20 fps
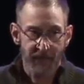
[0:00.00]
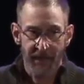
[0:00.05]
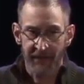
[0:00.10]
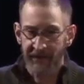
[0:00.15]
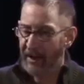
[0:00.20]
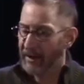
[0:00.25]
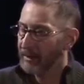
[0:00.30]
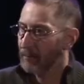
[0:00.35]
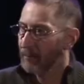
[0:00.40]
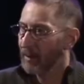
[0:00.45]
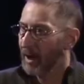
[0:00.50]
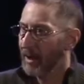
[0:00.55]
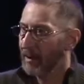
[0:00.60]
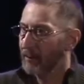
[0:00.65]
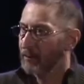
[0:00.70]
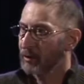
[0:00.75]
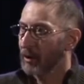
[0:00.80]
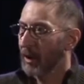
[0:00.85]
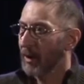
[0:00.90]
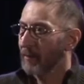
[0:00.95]
and then the
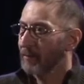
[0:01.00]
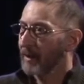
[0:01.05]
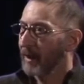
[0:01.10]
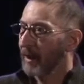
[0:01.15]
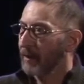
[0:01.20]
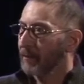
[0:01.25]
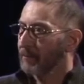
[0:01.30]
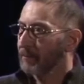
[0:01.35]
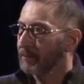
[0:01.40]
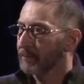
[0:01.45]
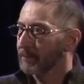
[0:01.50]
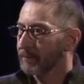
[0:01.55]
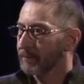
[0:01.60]
bottom dropped out.